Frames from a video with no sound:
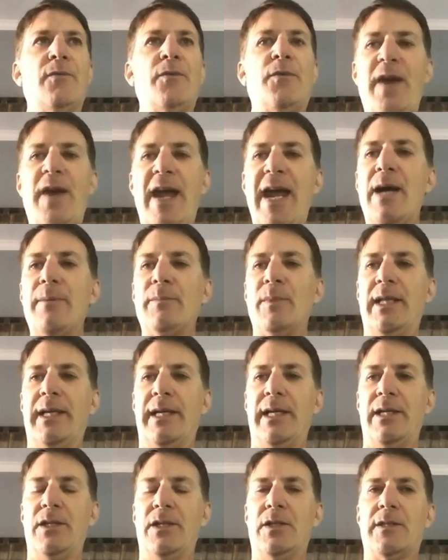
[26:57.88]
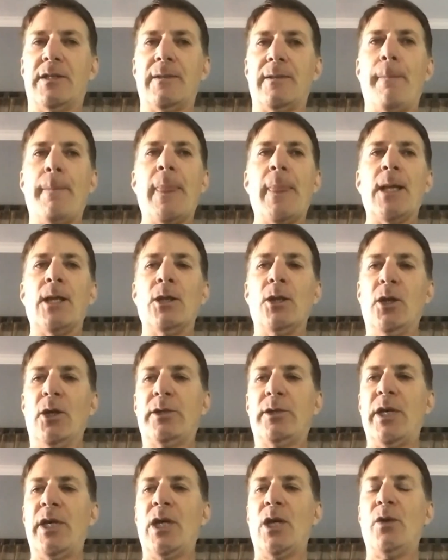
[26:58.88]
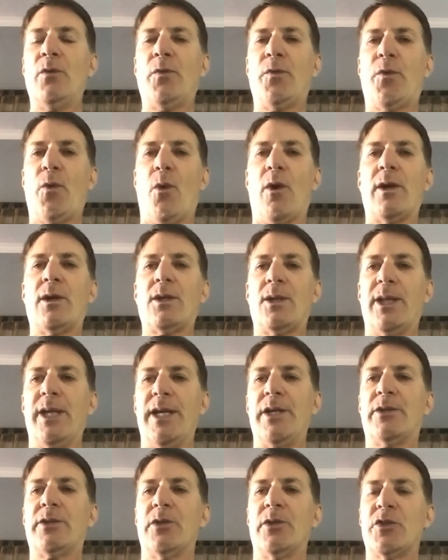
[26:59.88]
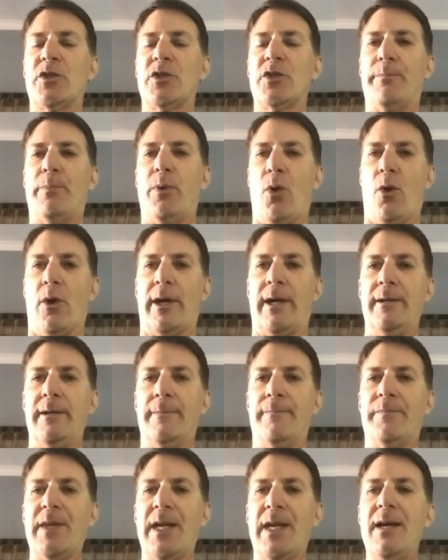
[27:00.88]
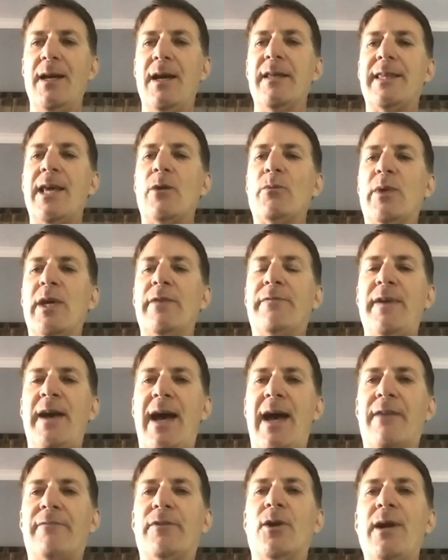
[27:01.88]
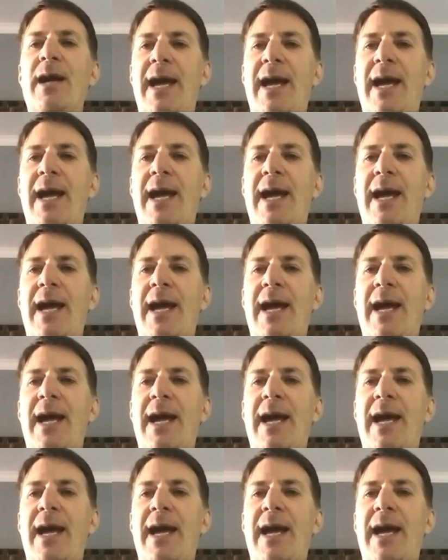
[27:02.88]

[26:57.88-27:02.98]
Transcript: families looking for clinical support than we have ever